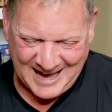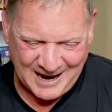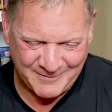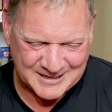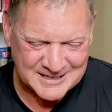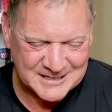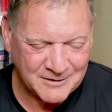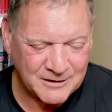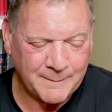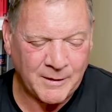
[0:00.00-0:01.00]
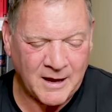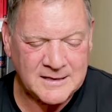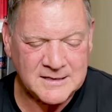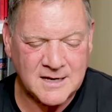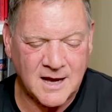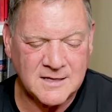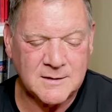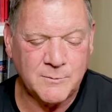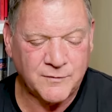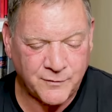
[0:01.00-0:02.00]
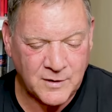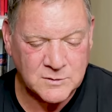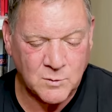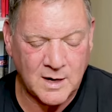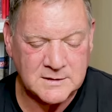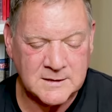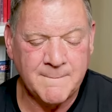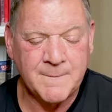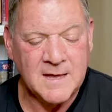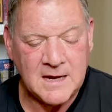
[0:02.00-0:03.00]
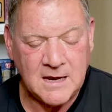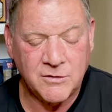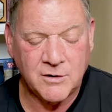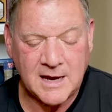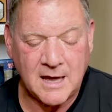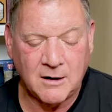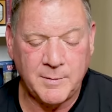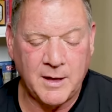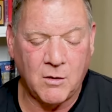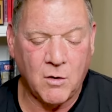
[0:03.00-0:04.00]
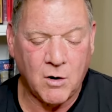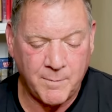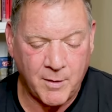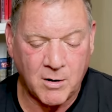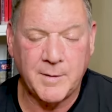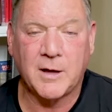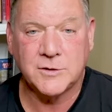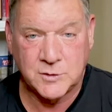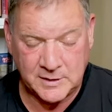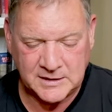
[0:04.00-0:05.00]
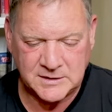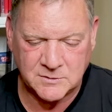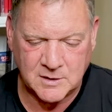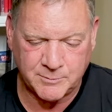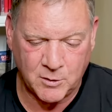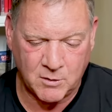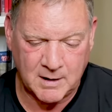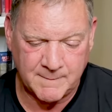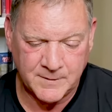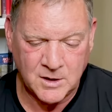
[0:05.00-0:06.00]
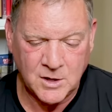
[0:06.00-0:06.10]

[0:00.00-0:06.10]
I was considering applying this concept with front squats, either kettlebell or barbell, to an easy strength program.